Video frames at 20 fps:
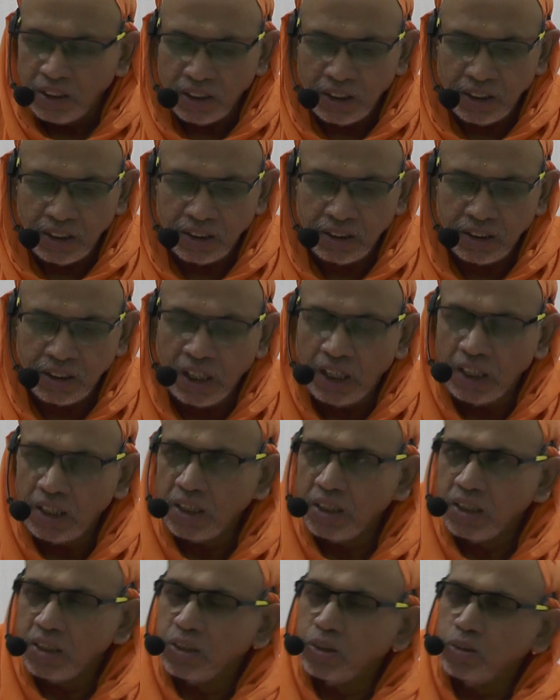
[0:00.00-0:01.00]
It's not
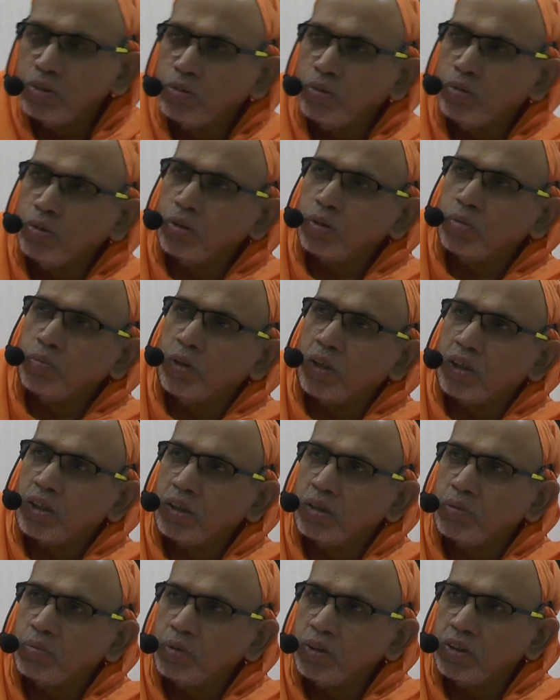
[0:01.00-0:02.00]
like you go to the
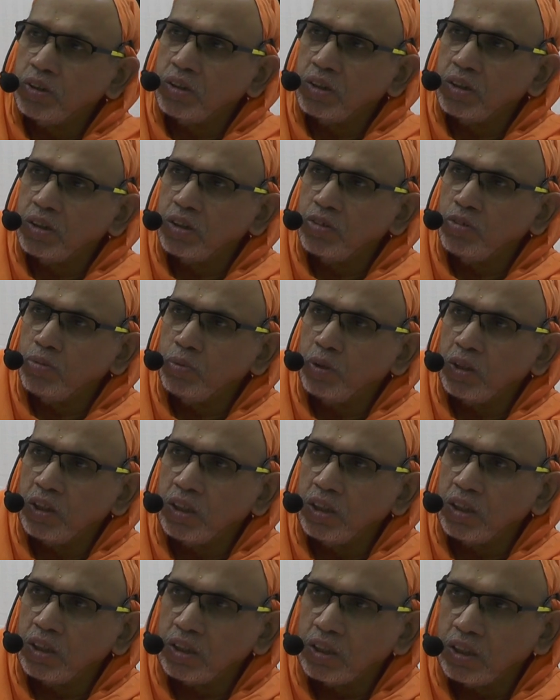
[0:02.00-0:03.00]
marketplace and give money
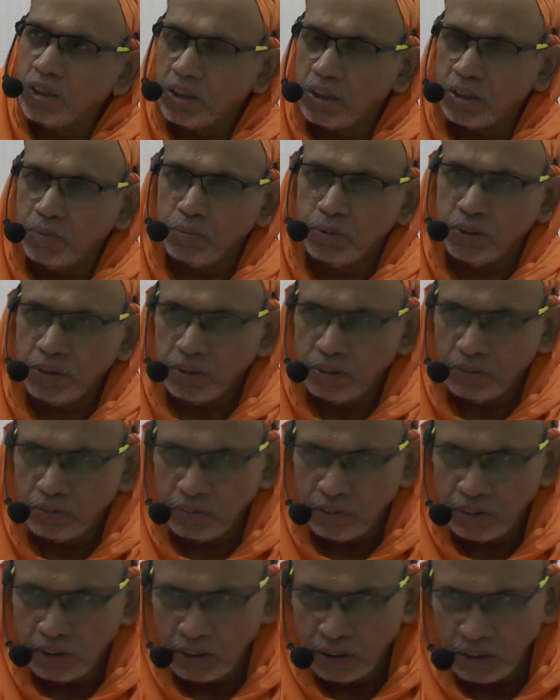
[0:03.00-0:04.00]
and take a piece of
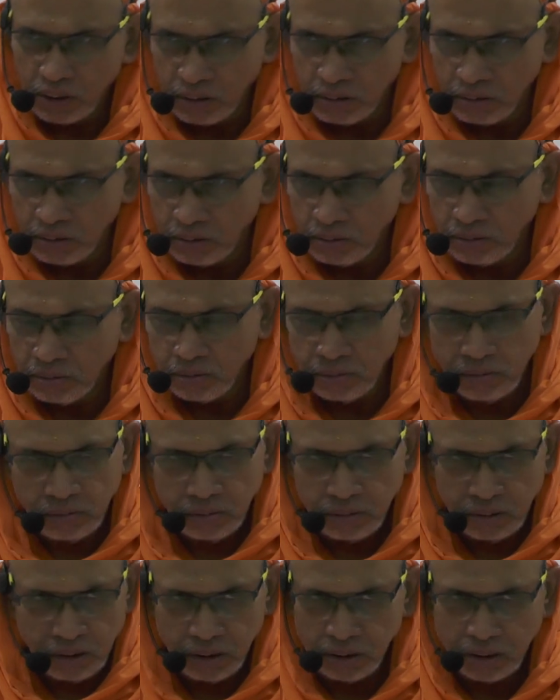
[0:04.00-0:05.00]
thing.
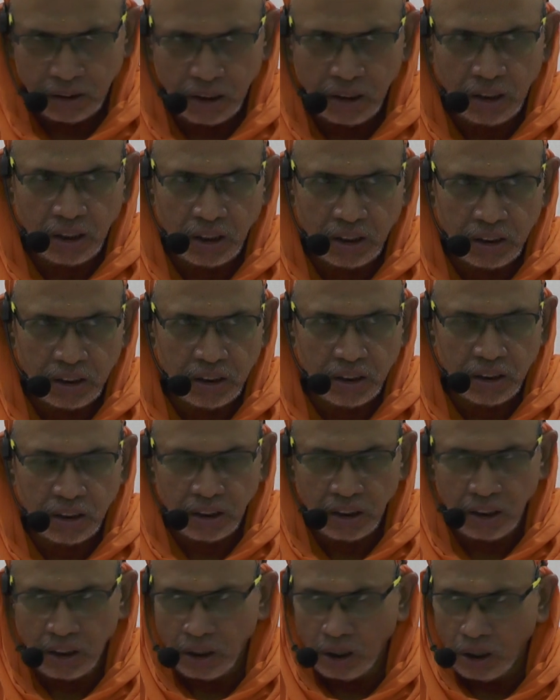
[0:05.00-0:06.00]
It's not like that.
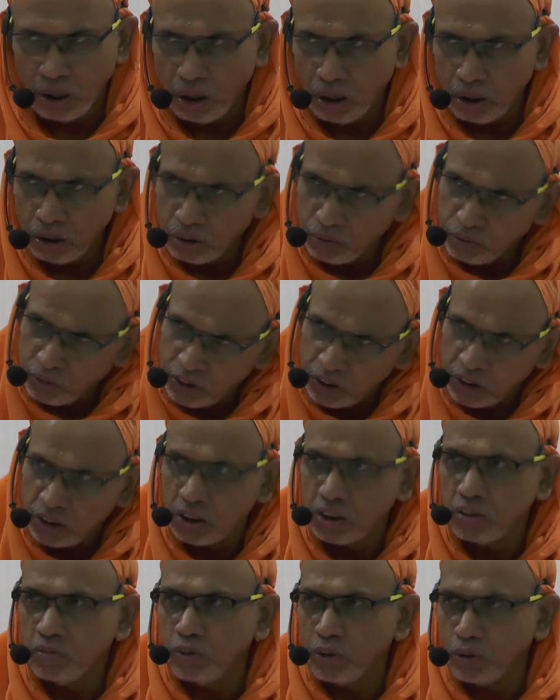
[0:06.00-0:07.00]
A lot of
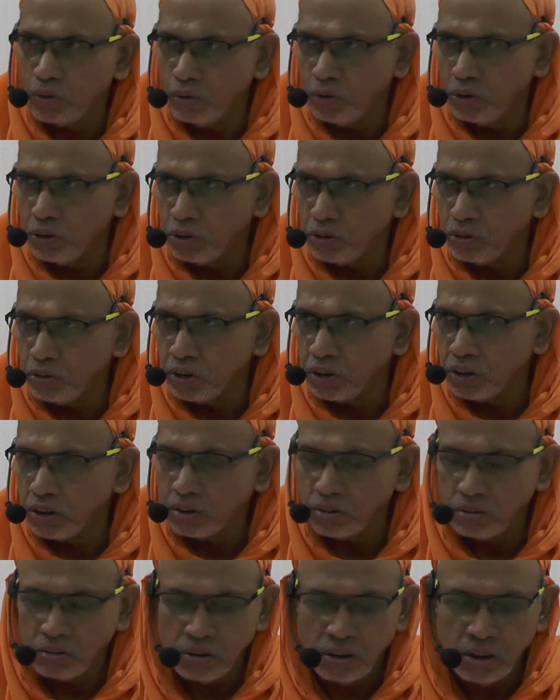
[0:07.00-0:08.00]
thinking will go into it.
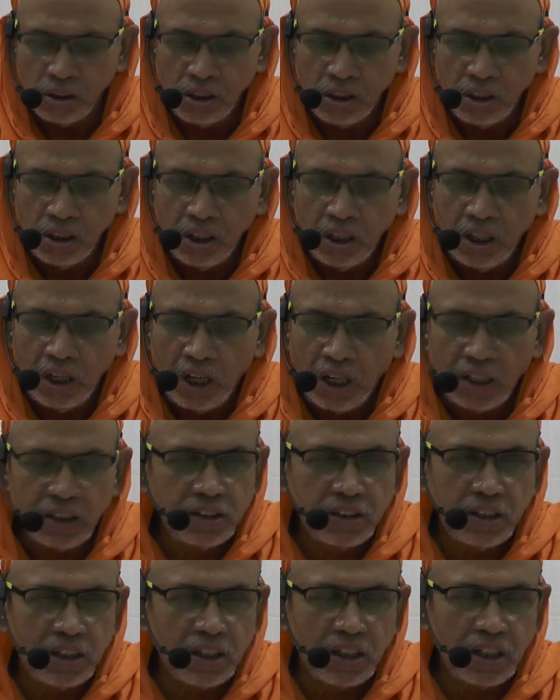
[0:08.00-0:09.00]

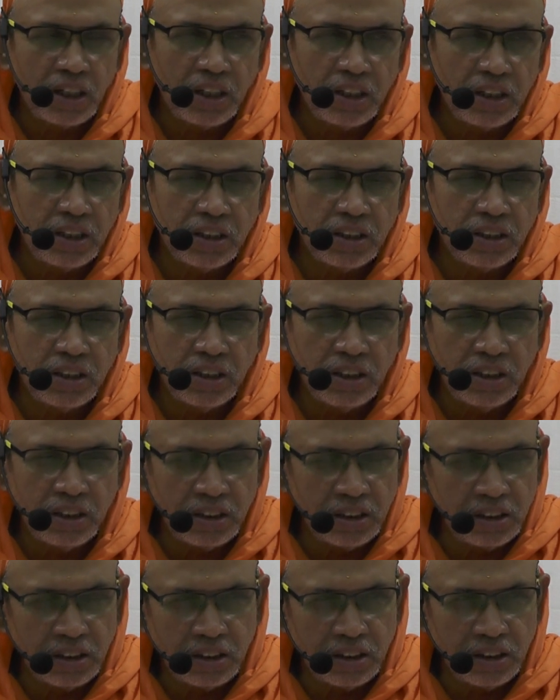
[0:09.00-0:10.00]
And
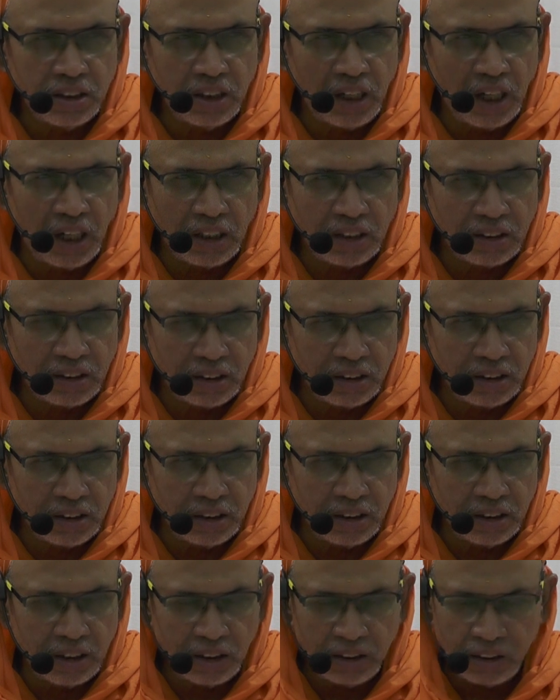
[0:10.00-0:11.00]
generally,
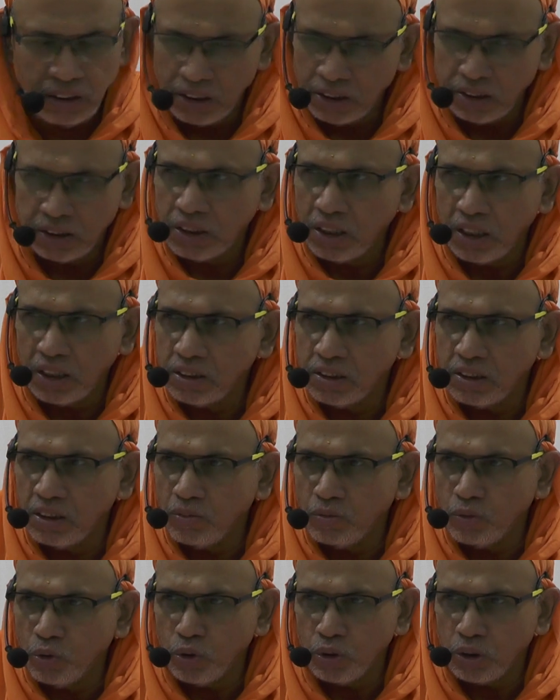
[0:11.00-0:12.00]
the yes answer
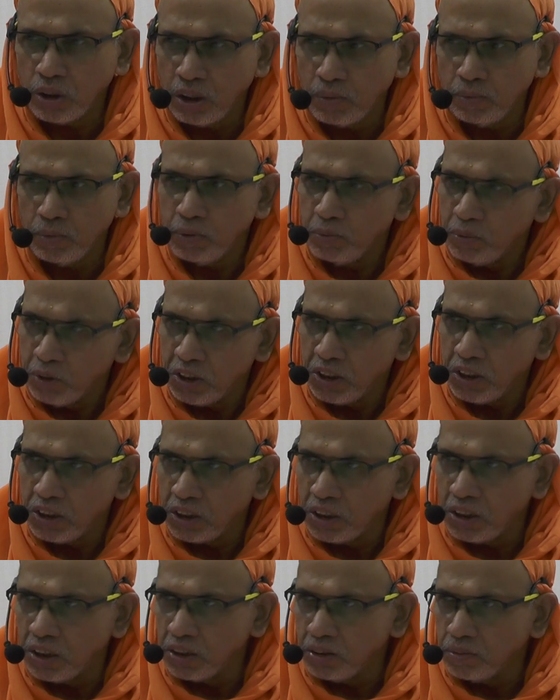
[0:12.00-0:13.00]
won't come
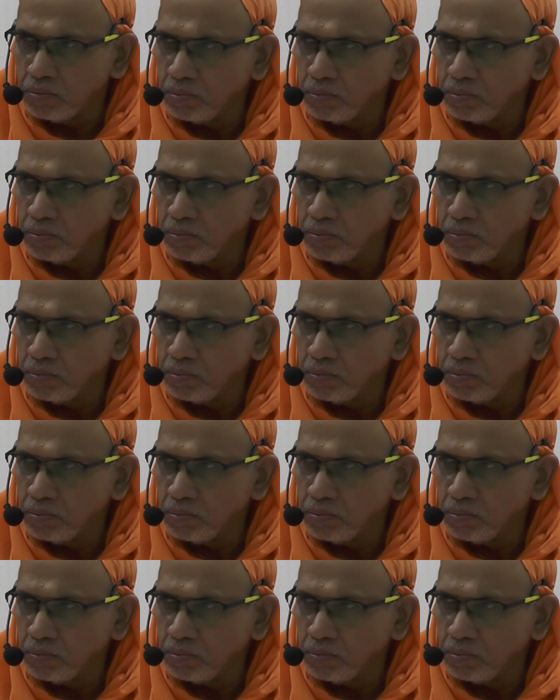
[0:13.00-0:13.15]
immediately.